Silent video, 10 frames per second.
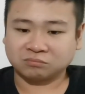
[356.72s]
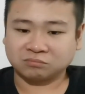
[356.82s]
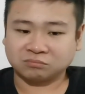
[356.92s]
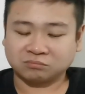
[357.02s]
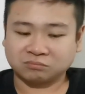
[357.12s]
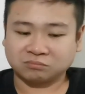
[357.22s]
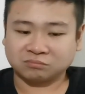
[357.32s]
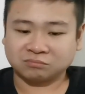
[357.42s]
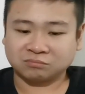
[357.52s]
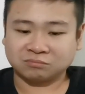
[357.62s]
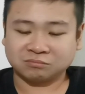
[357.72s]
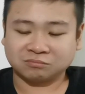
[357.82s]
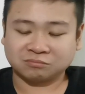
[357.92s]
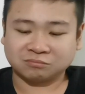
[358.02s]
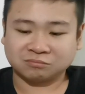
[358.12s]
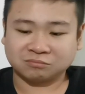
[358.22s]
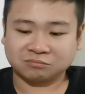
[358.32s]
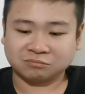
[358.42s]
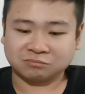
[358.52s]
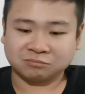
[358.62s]

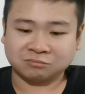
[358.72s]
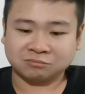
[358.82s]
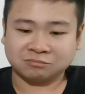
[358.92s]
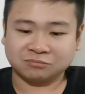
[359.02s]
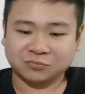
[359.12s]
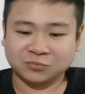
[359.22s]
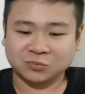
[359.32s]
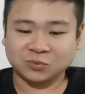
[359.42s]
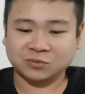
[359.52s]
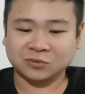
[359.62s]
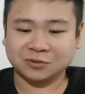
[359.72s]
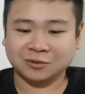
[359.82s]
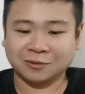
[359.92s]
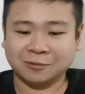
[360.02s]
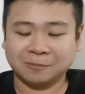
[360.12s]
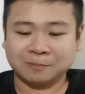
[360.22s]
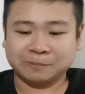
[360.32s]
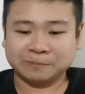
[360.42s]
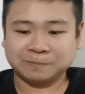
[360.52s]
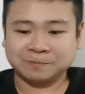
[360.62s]

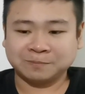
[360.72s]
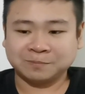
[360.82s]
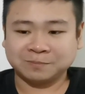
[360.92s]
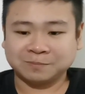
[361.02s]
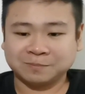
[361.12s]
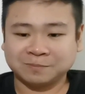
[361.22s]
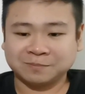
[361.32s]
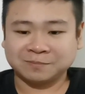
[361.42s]
No words are spoken by the person on screen.